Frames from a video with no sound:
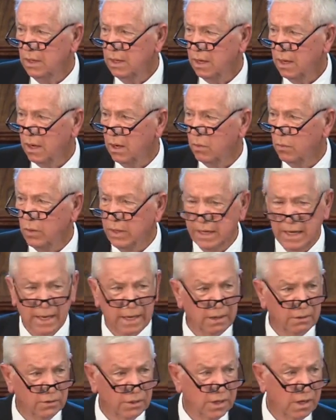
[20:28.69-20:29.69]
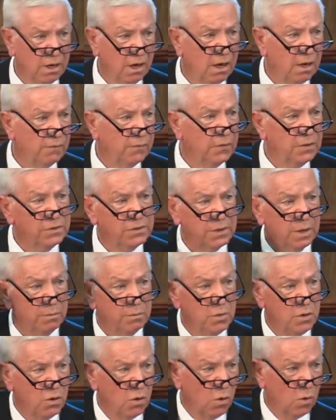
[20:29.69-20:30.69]
uh, we held a conference up
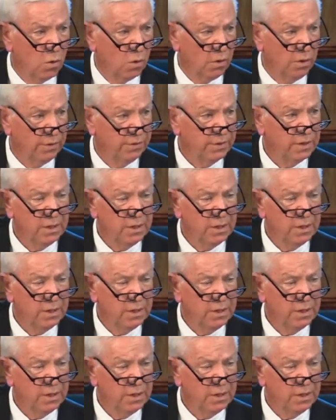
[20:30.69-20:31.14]
north.